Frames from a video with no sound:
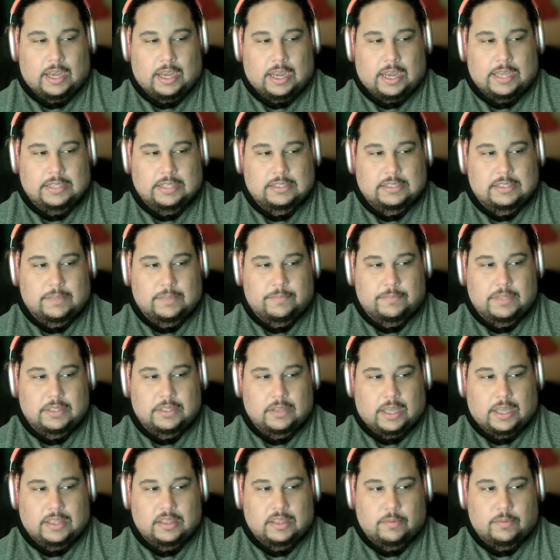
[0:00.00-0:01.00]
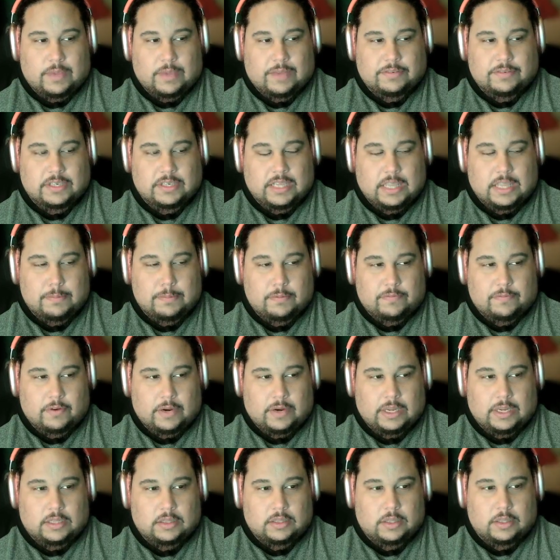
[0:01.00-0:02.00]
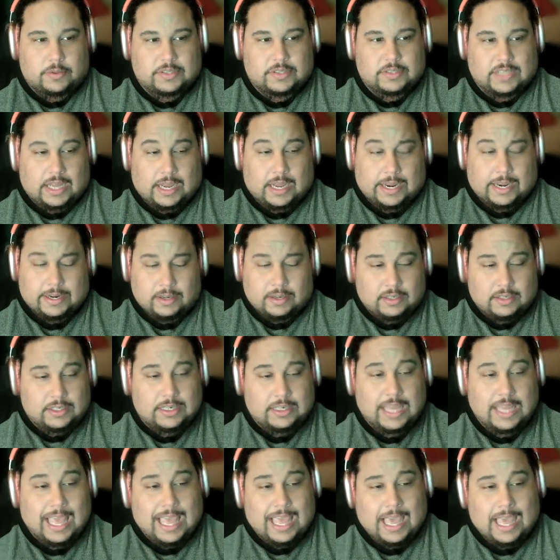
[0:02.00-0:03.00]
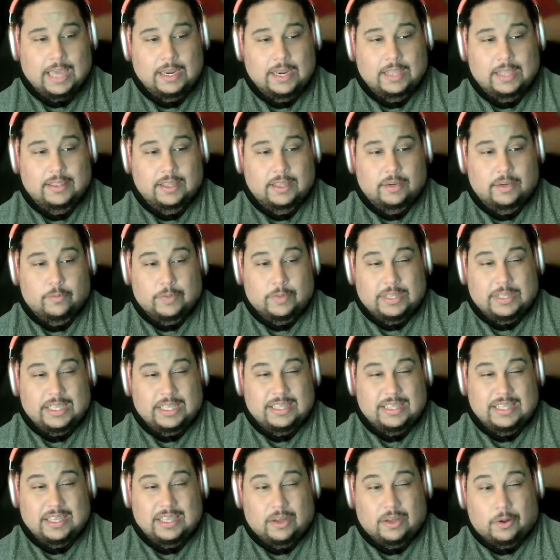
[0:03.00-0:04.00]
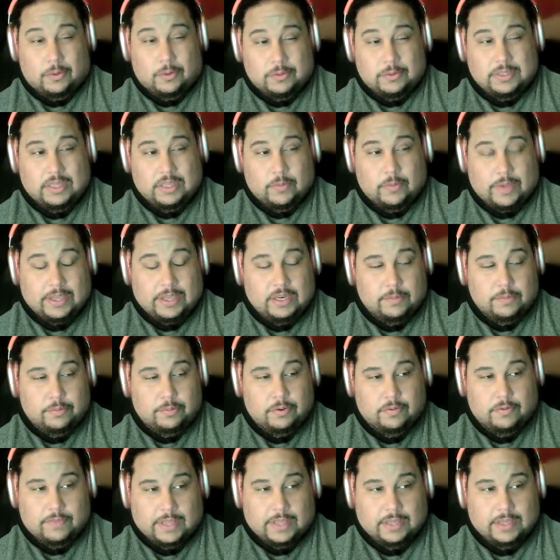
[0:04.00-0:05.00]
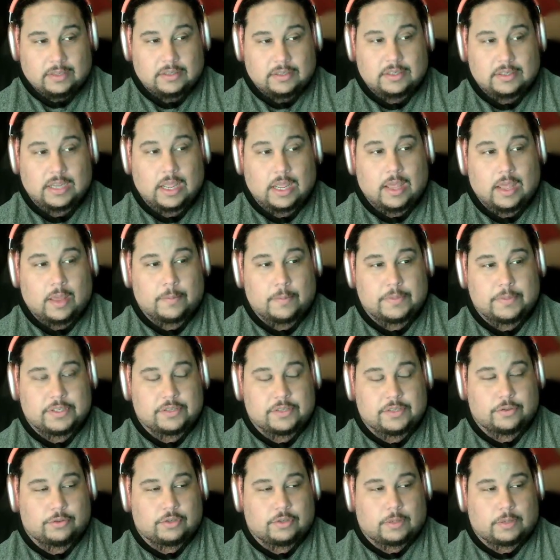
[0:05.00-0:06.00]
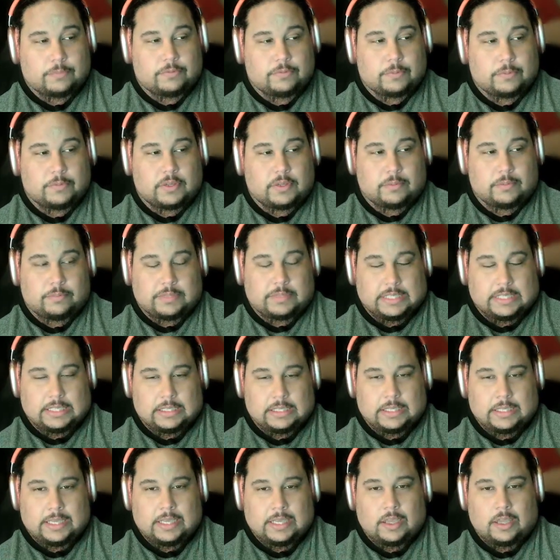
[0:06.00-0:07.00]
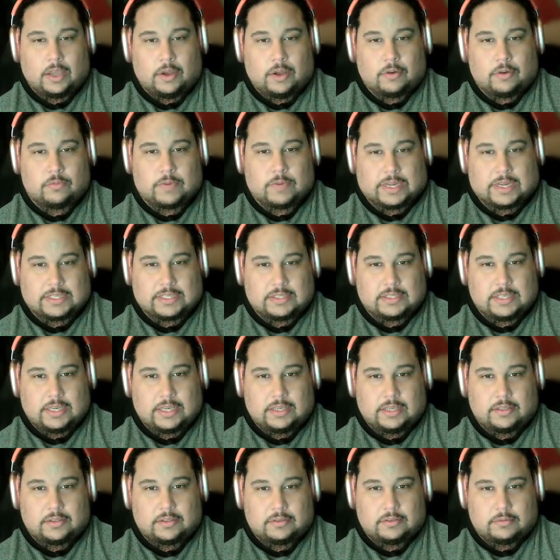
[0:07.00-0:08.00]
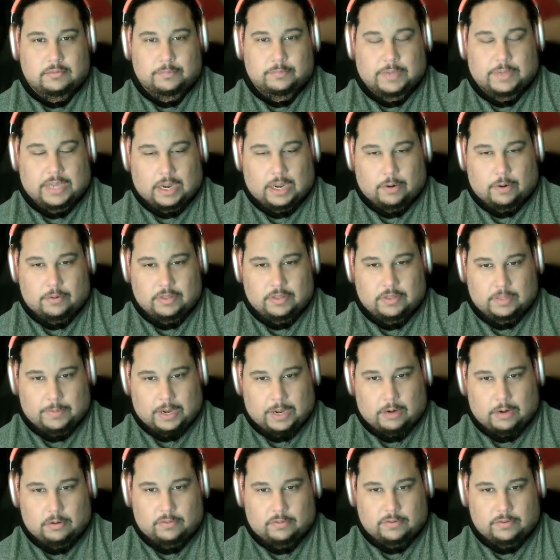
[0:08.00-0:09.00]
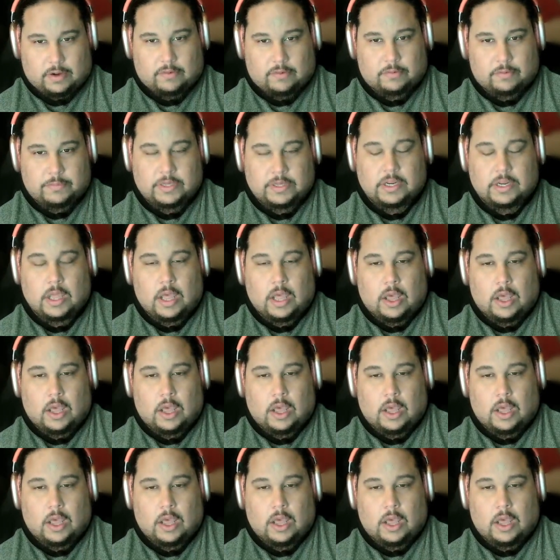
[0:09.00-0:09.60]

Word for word: it's something that I think we have to keep a very close eye on. And I think really the only way to mm-hmm. prevent Mr. Trump from completely wresting pow- the power of government